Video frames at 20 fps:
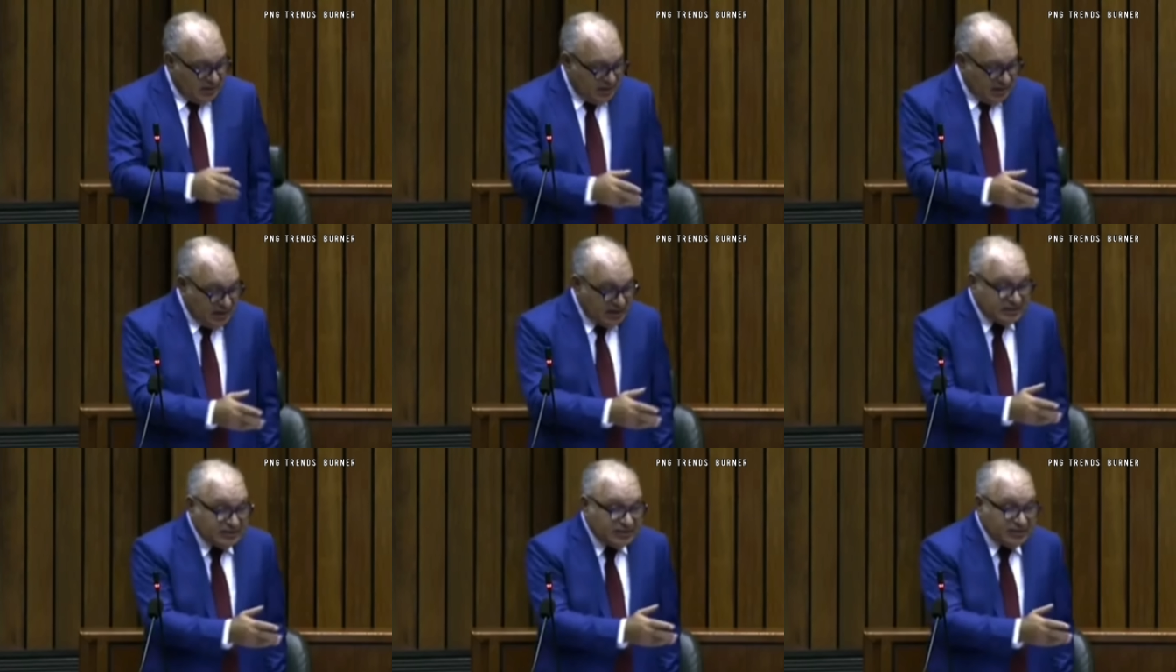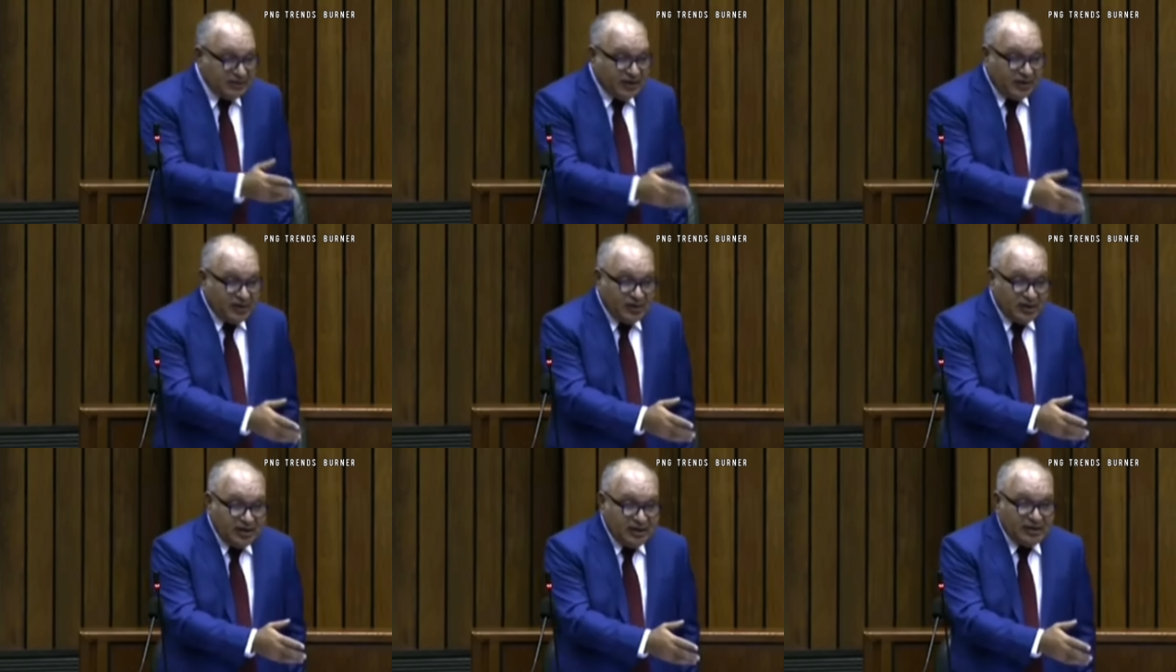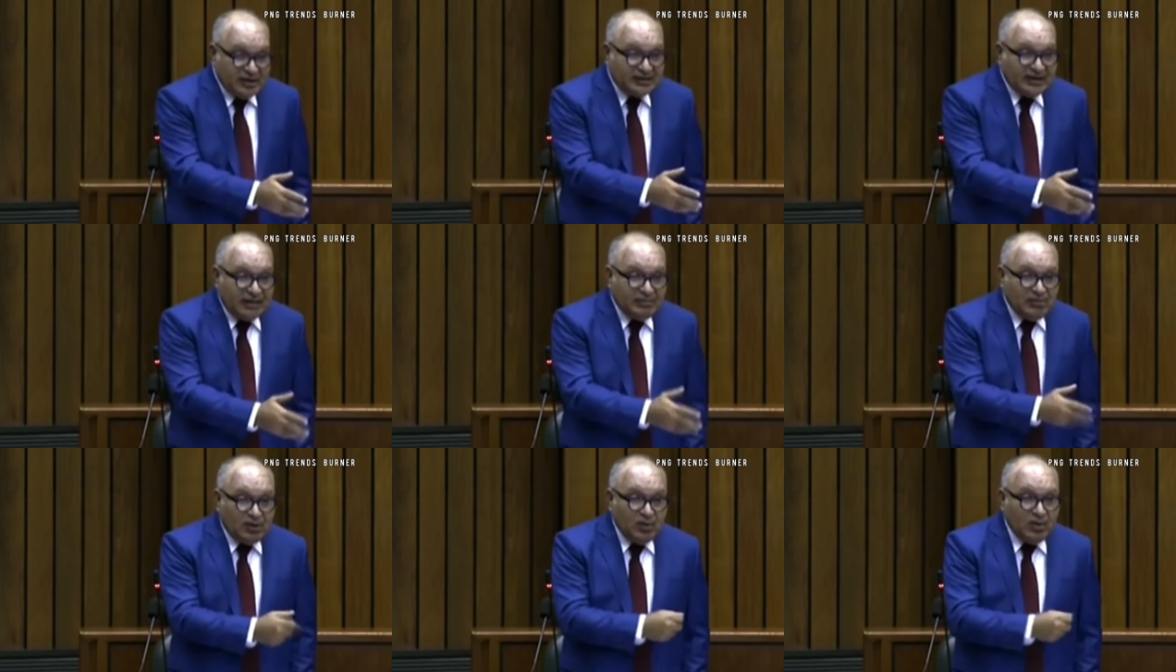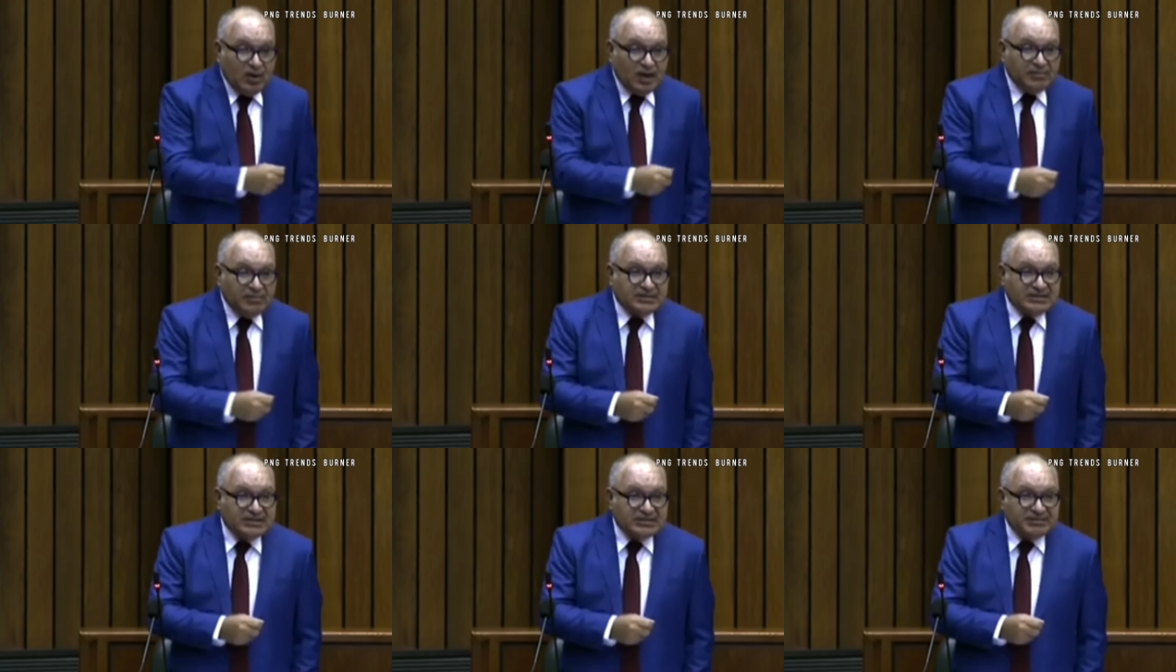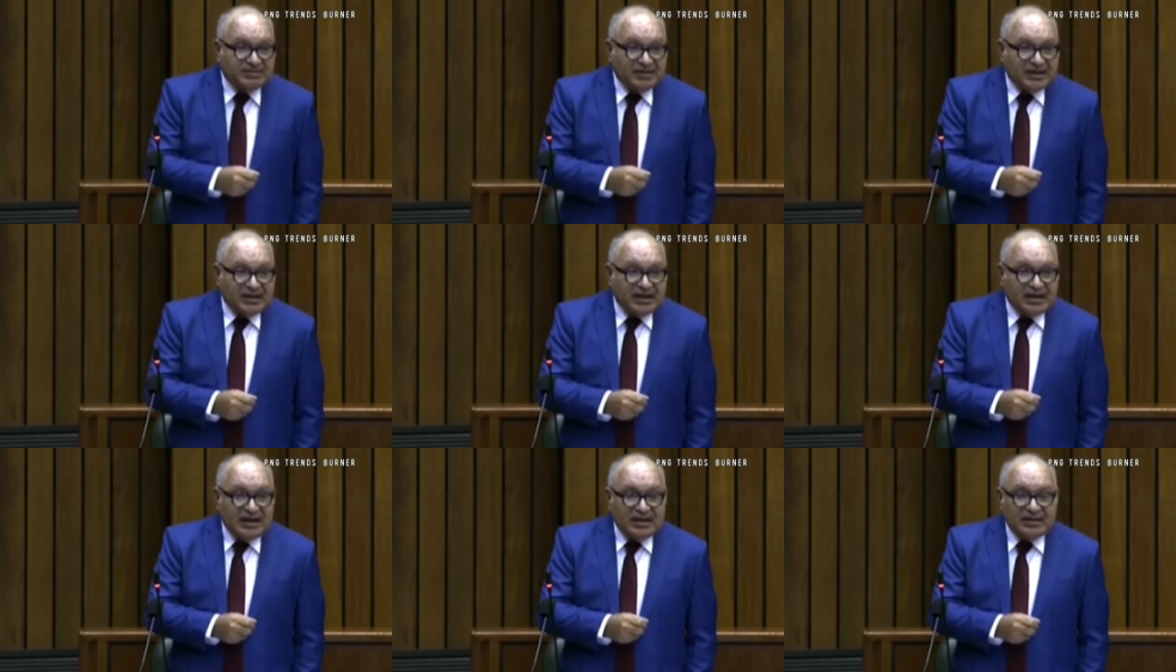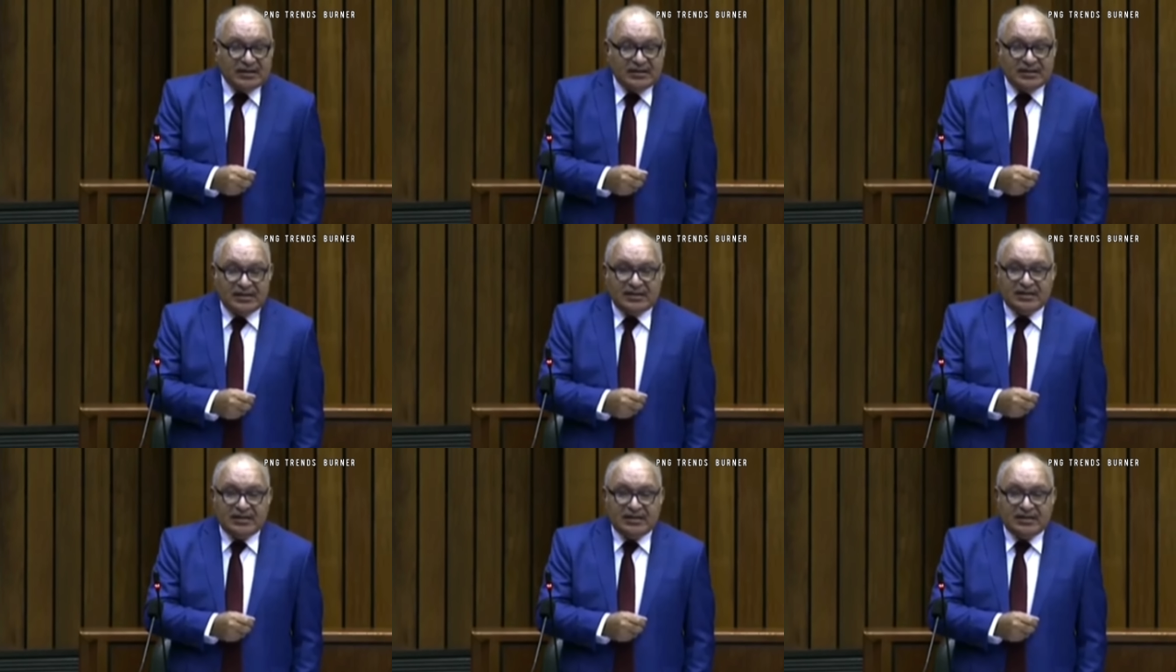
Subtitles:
As recorded in Table 1, Mr. Speaker,